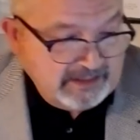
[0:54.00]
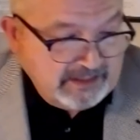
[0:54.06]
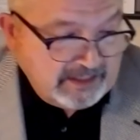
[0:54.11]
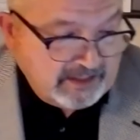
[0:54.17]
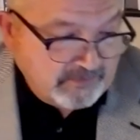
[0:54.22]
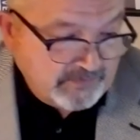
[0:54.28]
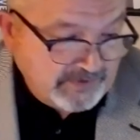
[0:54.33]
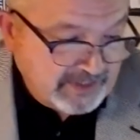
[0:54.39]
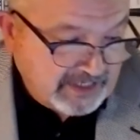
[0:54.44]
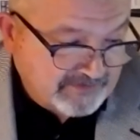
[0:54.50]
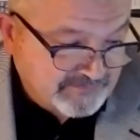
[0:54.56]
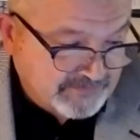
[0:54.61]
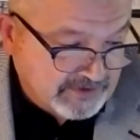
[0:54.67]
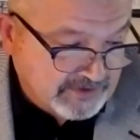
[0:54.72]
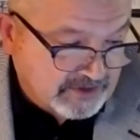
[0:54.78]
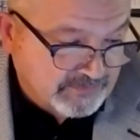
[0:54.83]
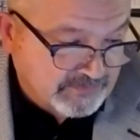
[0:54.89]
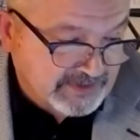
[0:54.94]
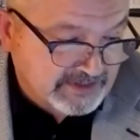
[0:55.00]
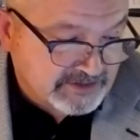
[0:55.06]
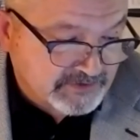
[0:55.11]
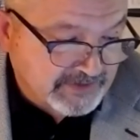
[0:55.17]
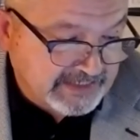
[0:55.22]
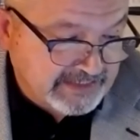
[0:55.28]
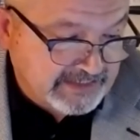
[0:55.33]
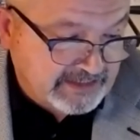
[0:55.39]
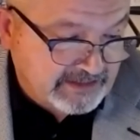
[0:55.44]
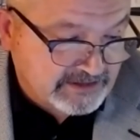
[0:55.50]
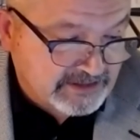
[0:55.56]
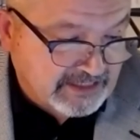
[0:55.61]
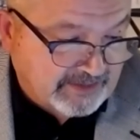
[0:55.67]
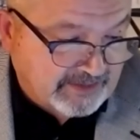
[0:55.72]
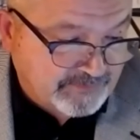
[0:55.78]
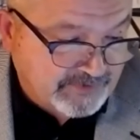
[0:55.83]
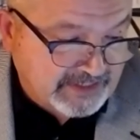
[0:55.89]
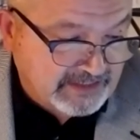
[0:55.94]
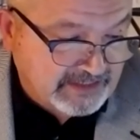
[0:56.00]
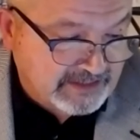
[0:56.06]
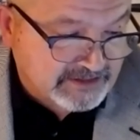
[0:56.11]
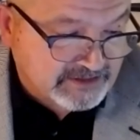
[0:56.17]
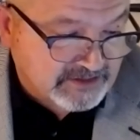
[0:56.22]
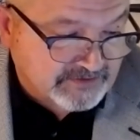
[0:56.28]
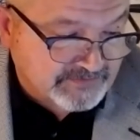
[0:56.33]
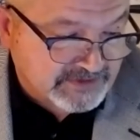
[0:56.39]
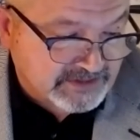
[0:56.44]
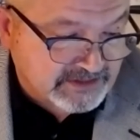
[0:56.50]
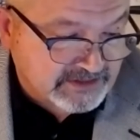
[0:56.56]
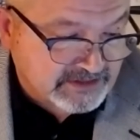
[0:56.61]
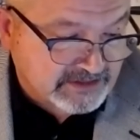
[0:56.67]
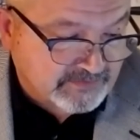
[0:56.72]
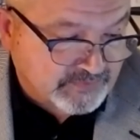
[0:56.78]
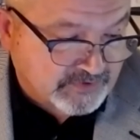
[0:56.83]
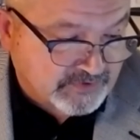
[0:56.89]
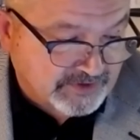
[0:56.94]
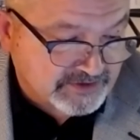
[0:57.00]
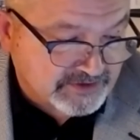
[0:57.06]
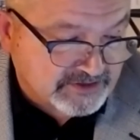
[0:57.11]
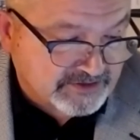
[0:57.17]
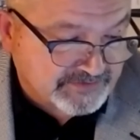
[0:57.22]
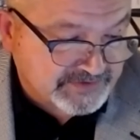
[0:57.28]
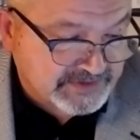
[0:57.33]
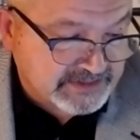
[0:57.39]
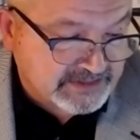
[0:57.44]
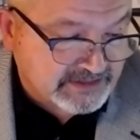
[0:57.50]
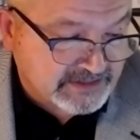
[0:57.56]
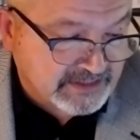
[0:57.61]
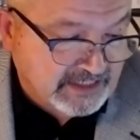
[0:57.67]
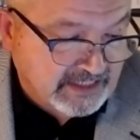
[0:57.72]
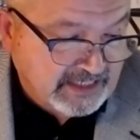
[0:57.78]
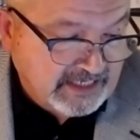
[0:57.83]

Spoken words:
We offer career training, job readiness services, supportive services,